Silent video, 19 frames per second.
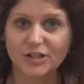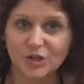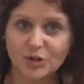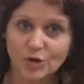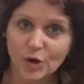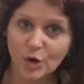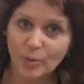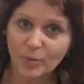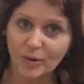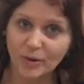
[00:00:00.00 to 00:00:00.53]
into
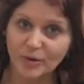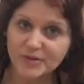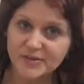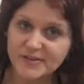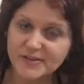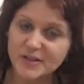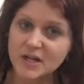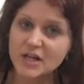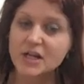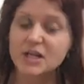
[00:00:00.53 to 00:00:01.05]
crow
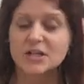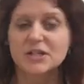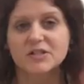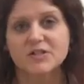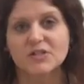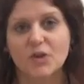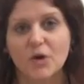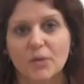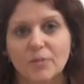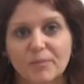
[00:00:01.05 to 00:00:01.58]
pose.
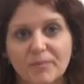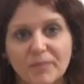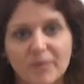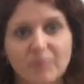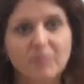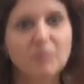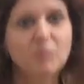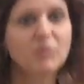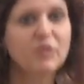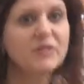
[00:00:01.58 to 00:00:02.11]
So
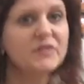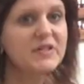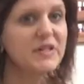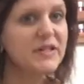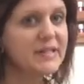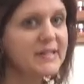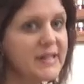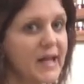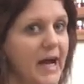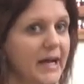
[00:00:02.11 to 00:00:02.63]
I'm going to move to
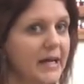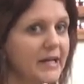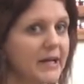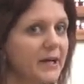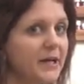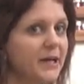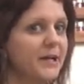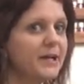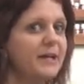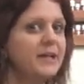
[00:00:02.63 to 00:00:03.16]
the side
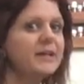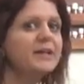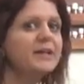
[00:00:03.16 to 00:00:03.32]
here.